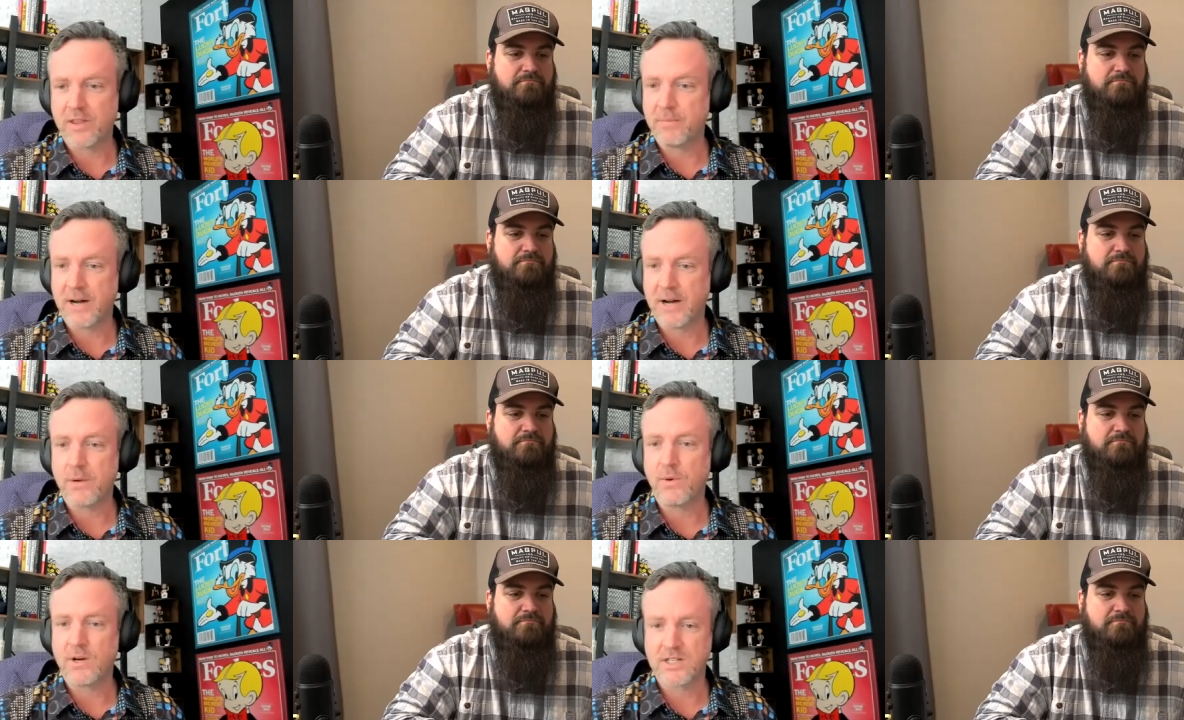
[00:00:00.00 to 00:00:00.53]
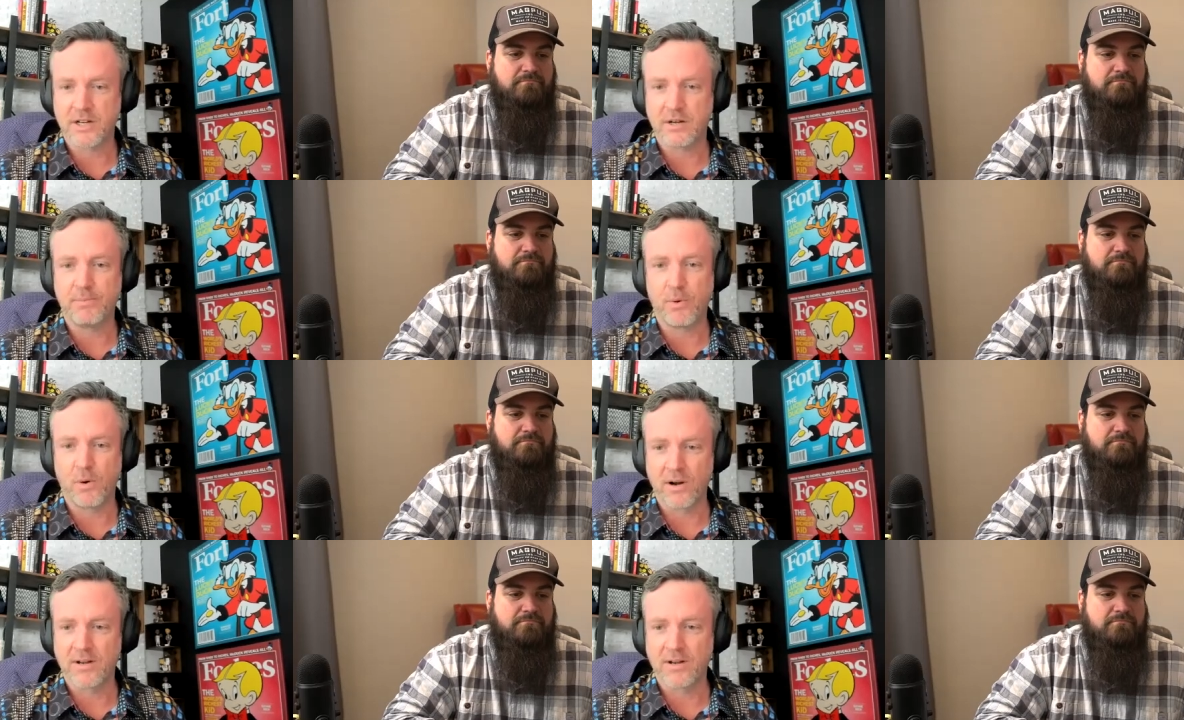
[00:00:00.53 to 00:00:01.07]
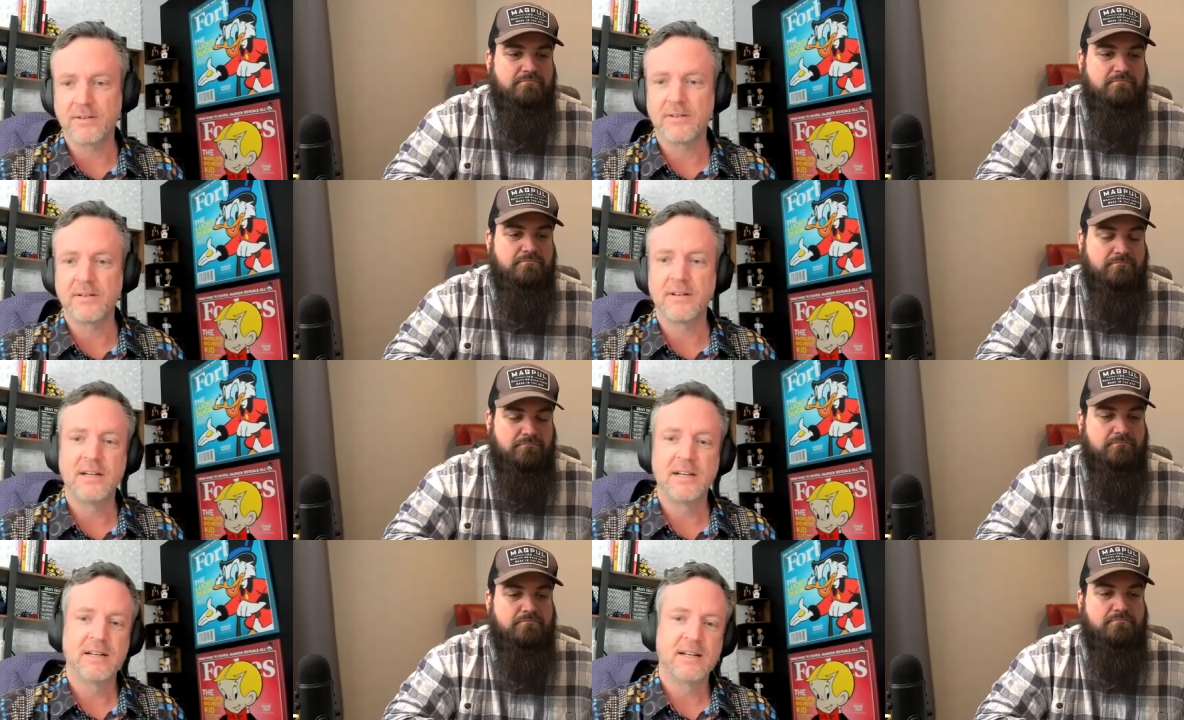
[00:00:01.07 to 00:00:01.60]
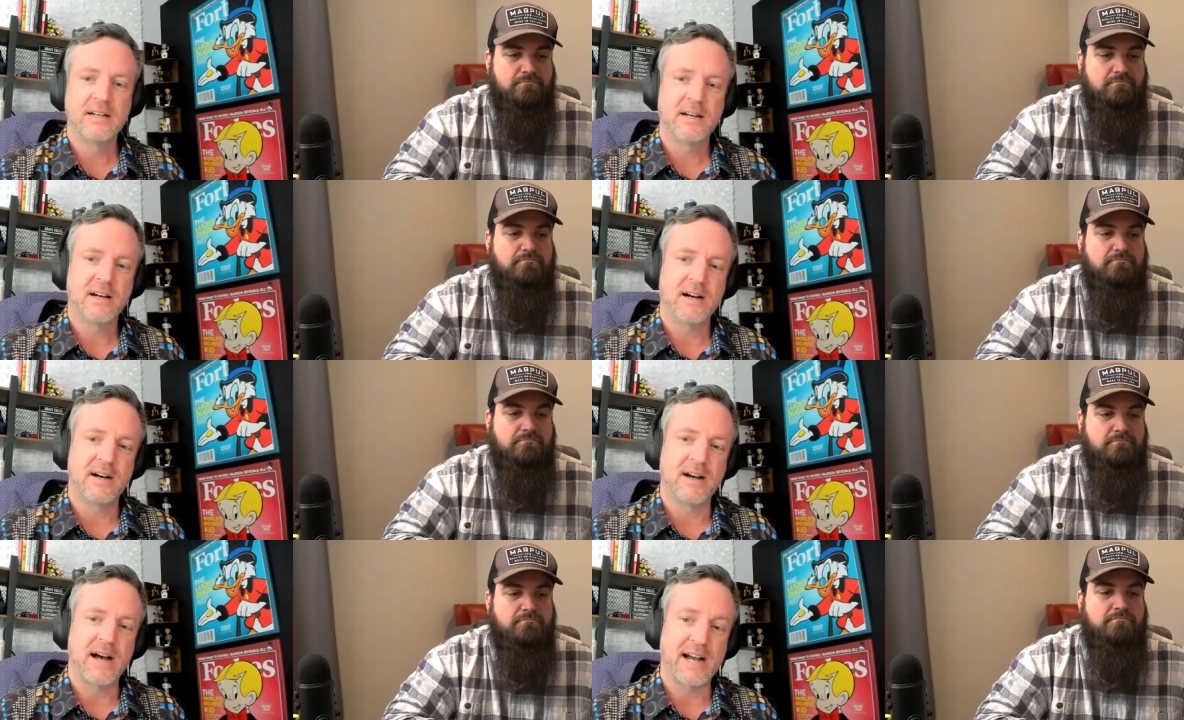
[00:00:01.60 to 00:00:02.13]
Speaker 1: the money wasn't important.
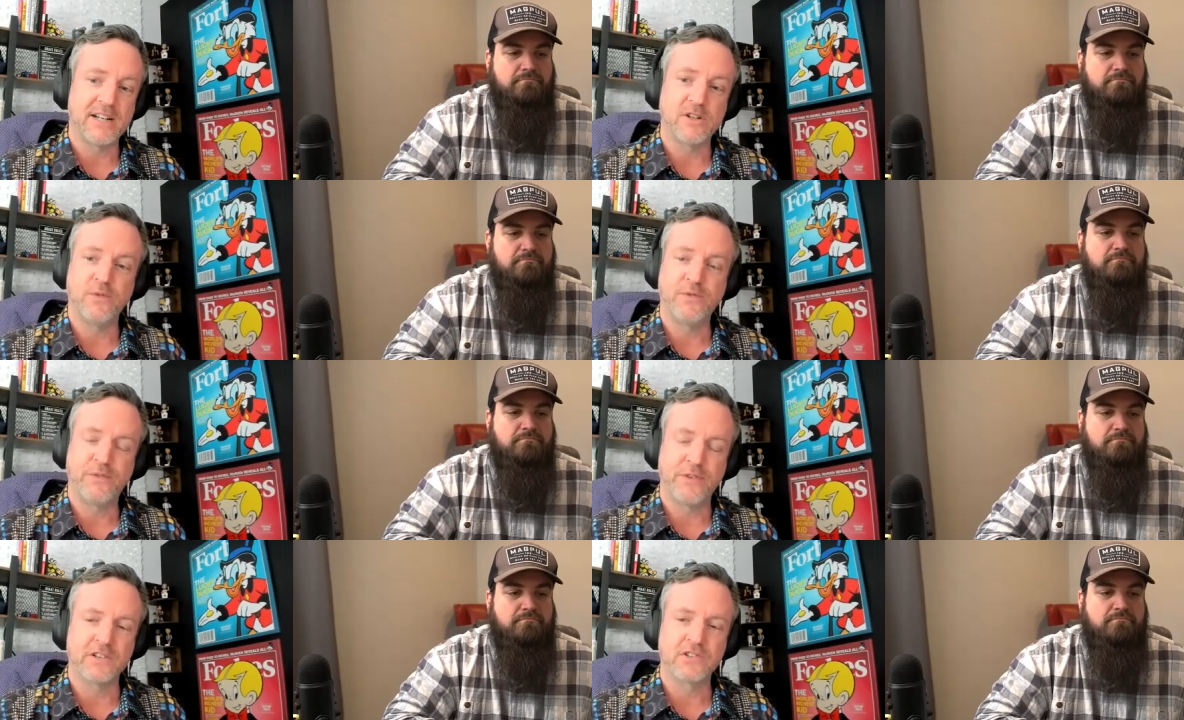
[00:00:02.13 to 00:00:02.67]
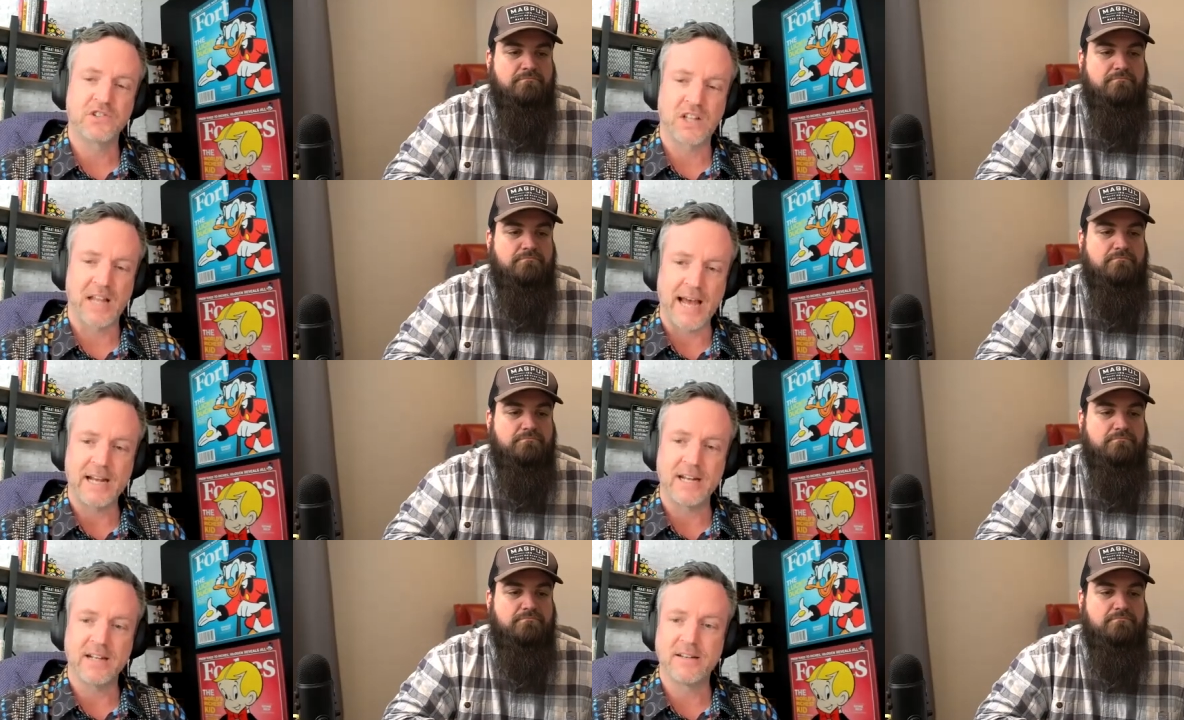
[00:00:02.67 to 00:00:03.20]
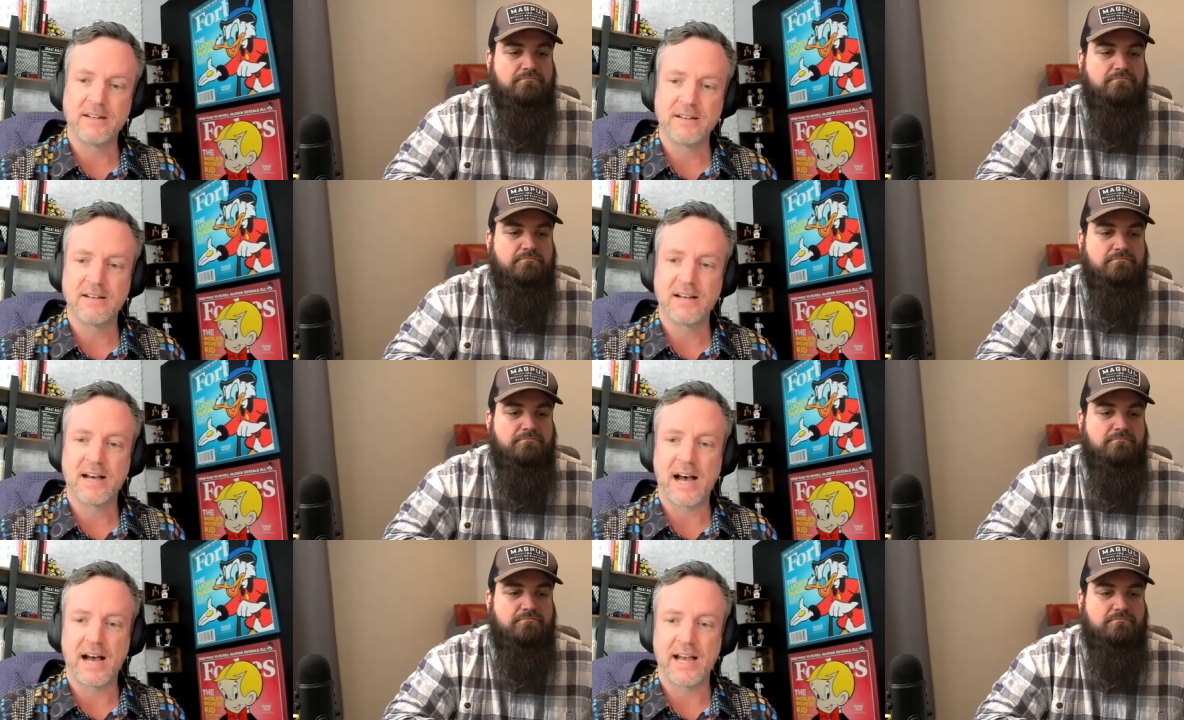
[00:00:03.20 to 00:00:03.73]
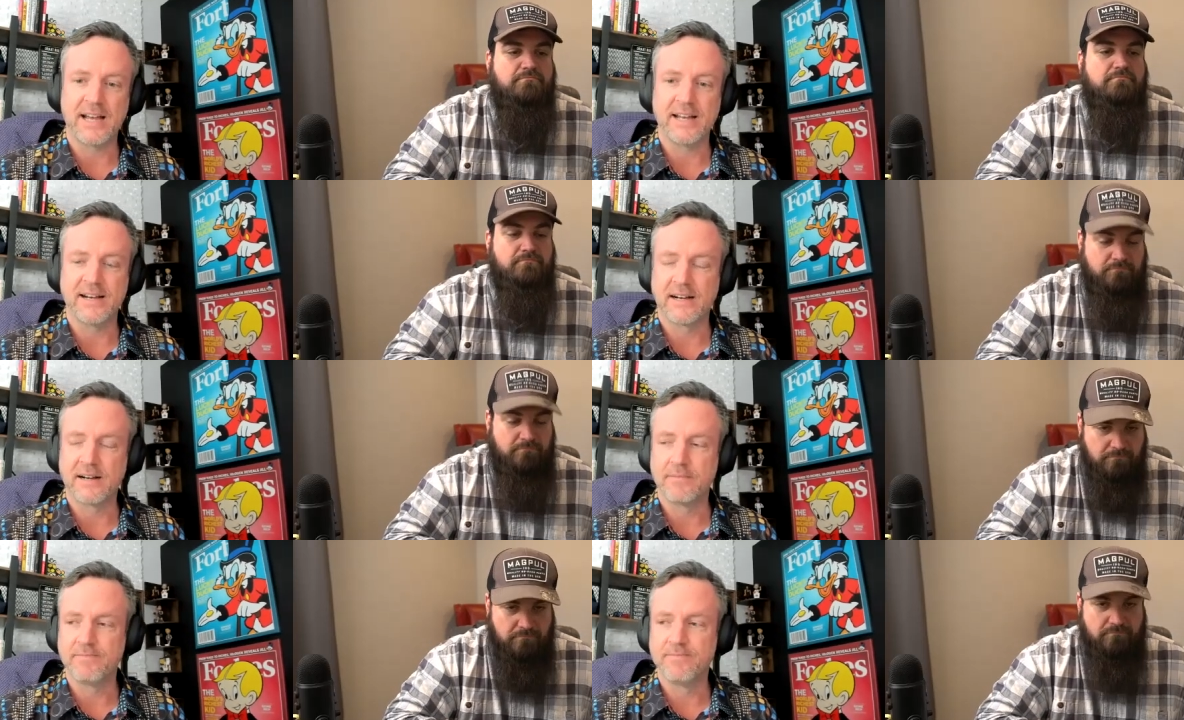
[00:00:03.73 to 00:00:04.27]
Uh, I do feel slighted. I,
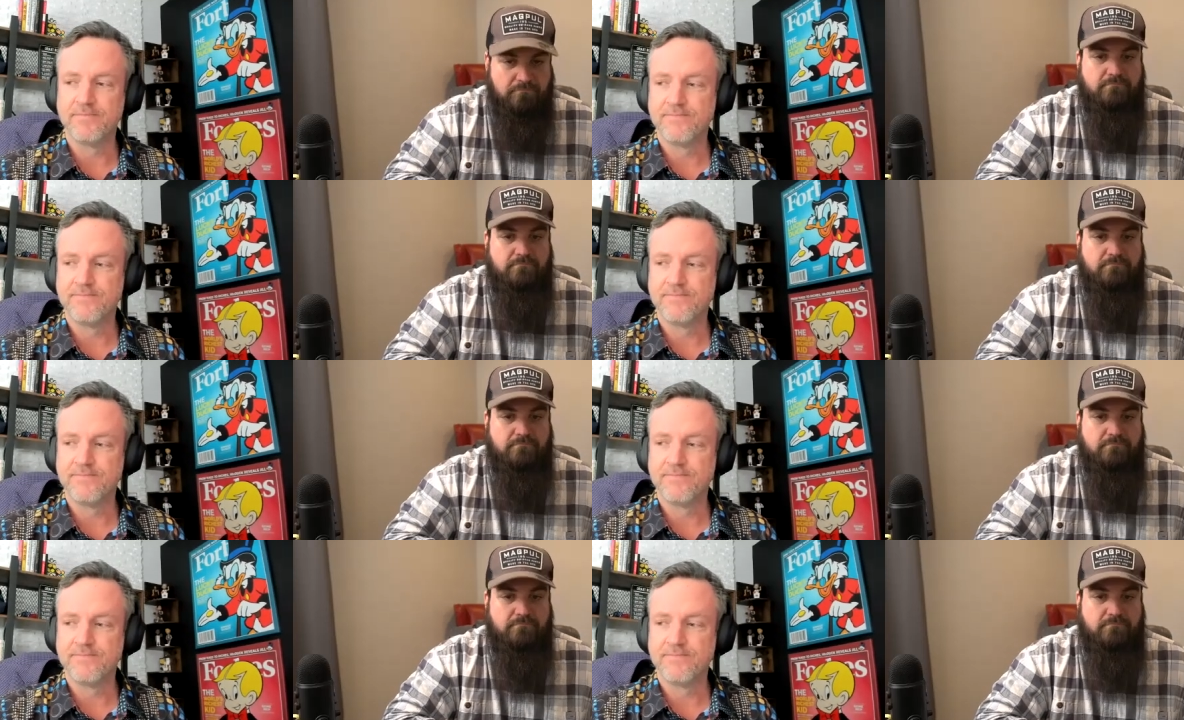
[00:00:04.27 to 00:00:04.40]
um, mm-hmm.